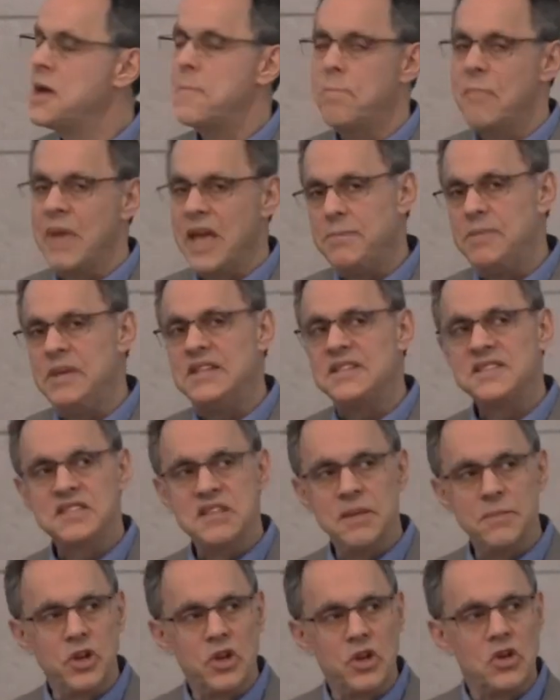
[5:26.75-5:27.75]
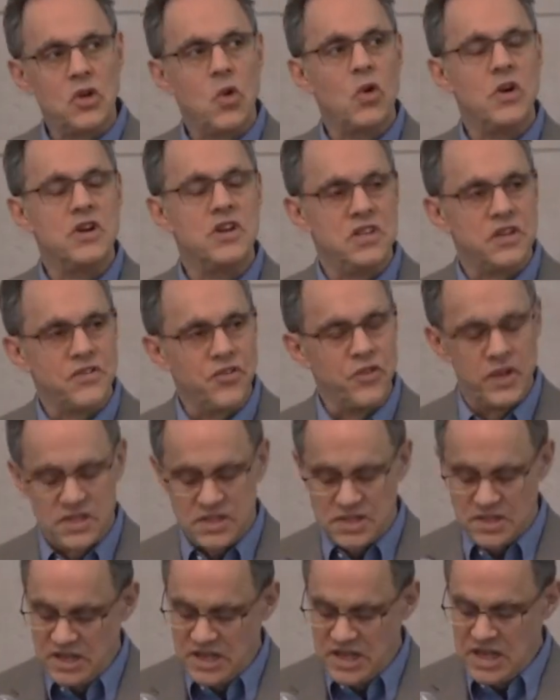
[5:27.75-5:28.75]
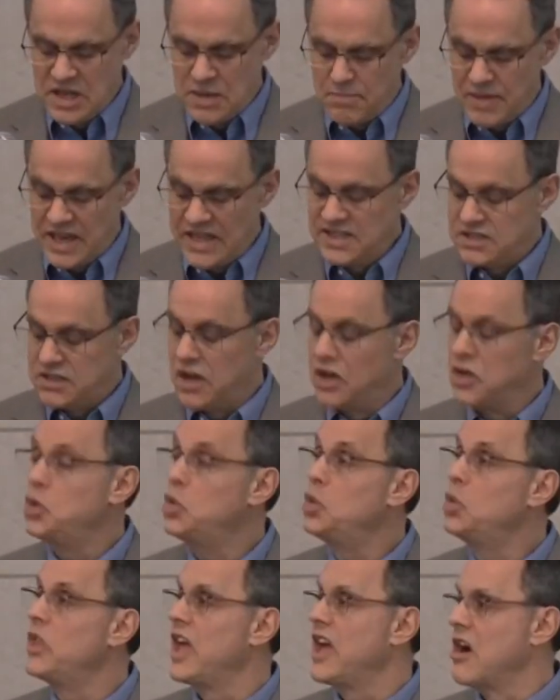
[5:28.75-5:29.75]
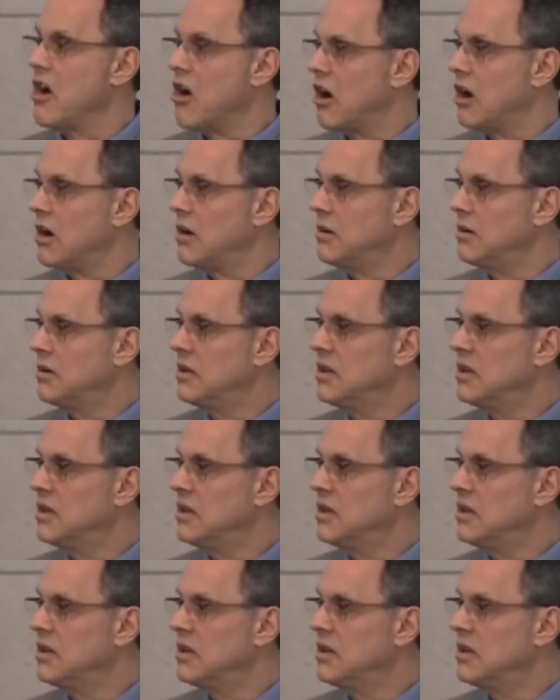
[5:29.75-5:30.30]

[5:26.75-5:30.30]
may be similar or different based on who they are,